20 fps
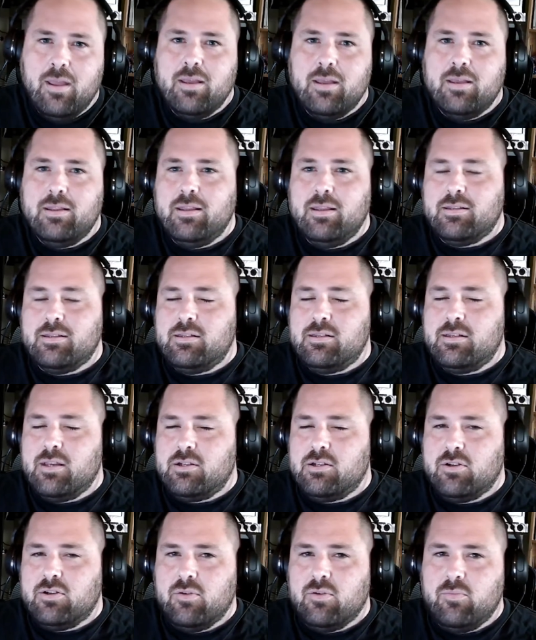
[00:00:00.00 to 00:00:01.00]
It's such
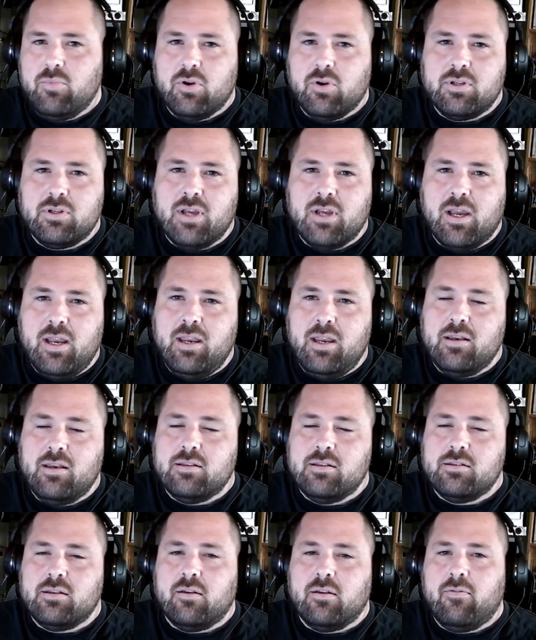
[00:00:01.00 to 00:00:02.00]
a good book. Tynion
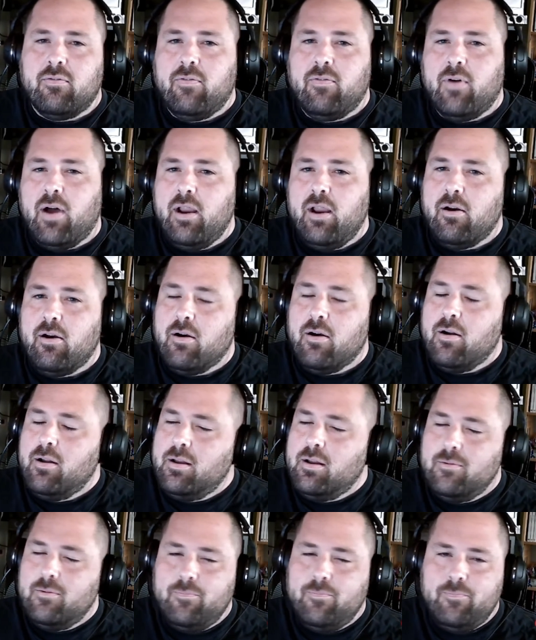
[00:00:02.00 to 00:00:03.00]
is on fire.
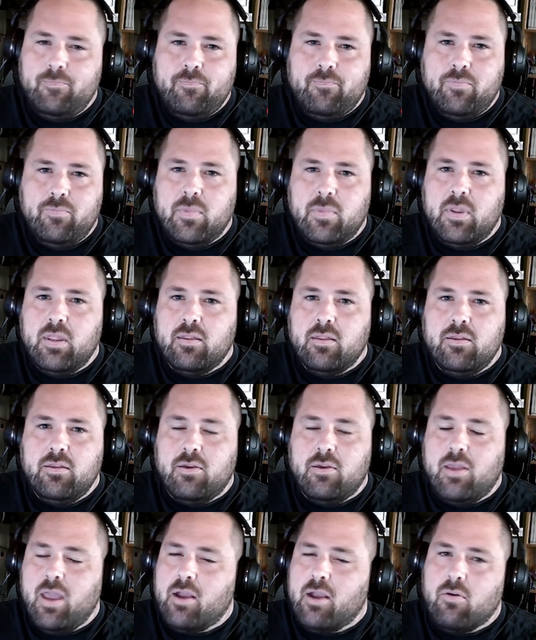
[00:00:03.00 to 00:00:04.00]
You
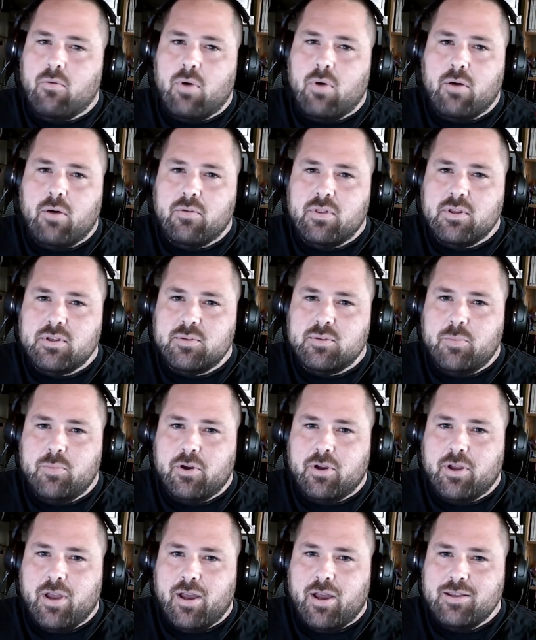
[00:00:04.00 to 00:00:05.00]
can't go wrong with this book,
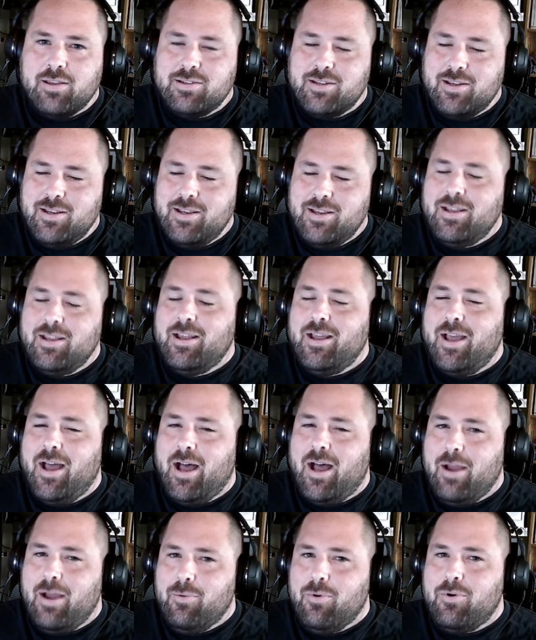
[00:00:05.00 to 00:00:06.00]
guys.
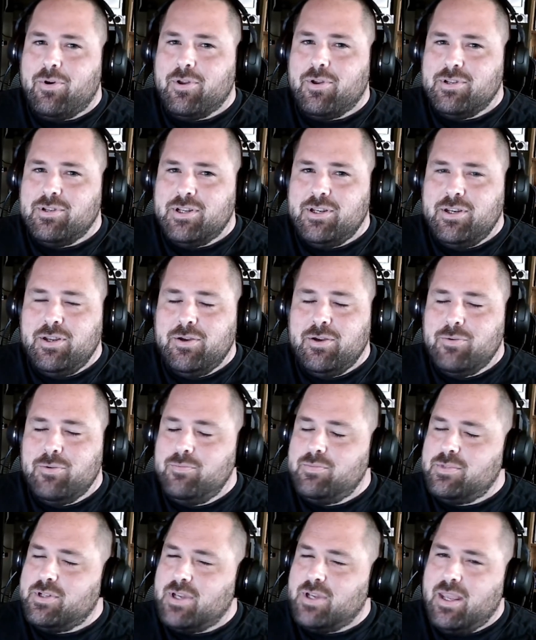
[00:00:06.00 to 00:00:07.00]
I will continue
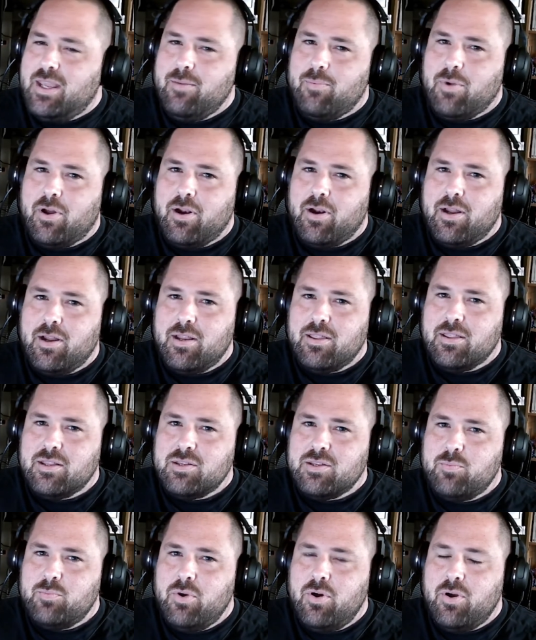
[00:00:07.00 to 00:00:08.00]
to keep on hunting this
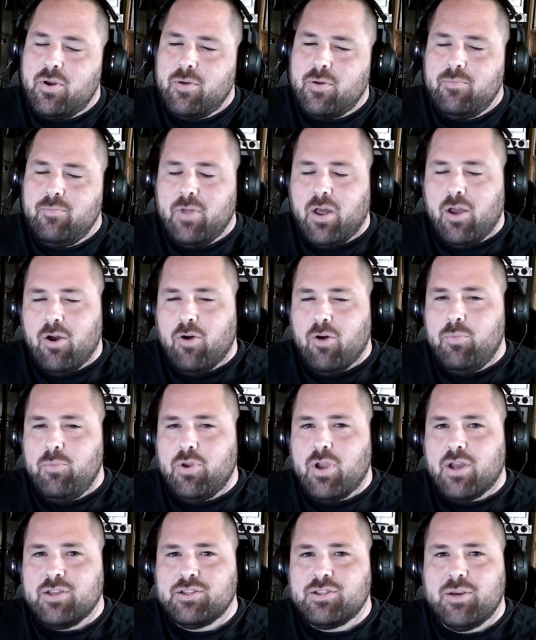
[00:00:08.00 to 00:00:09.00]
book. I hope you
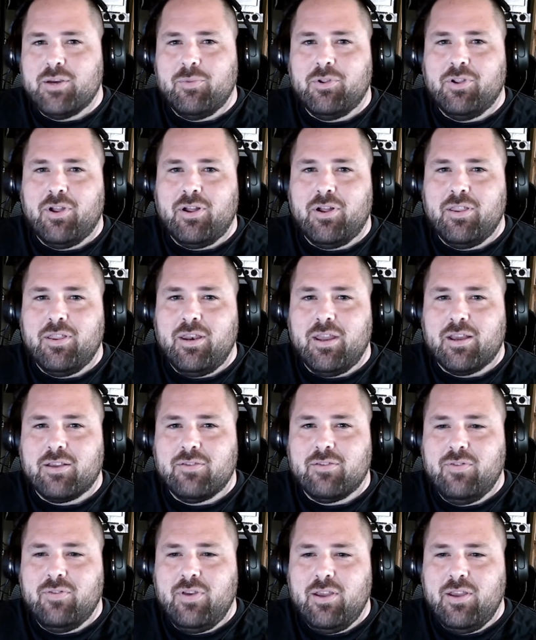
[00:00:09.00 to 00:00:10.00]
guys come along the
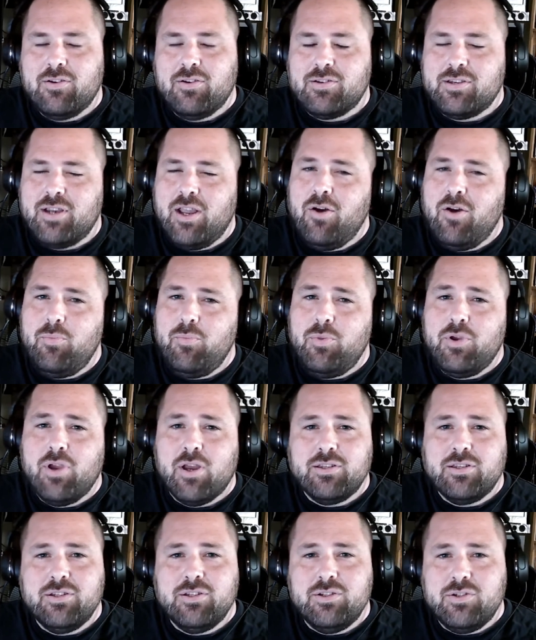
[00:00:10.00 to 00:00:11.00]
next videos, and I hope you
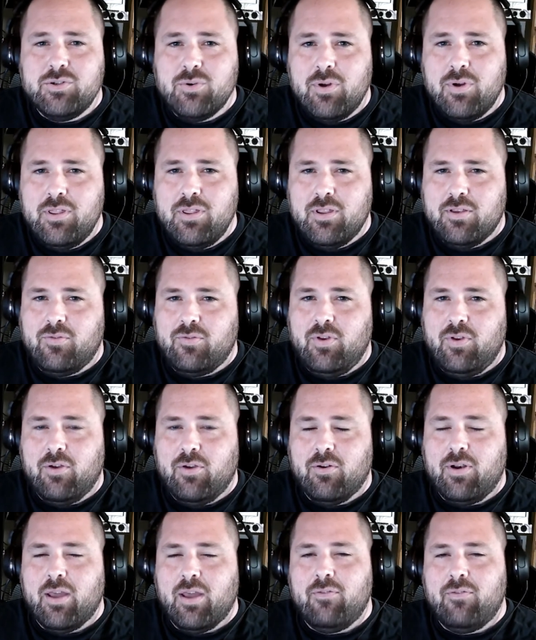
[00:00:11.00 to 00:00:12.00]
guys enjoyed this video
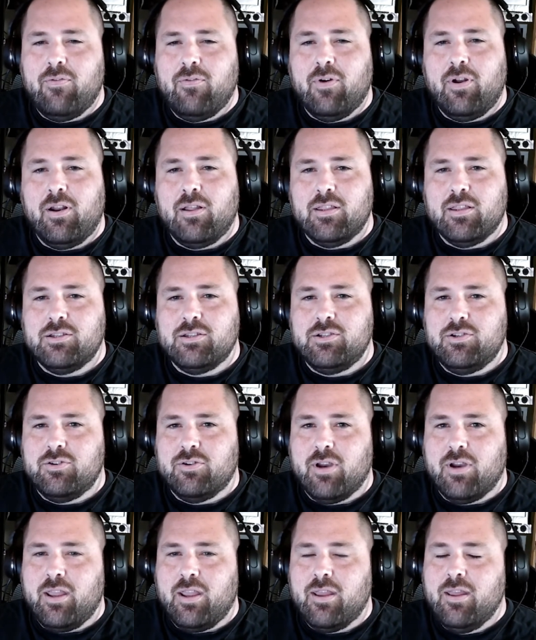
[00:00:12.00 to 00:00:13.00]
and had fun on this journey.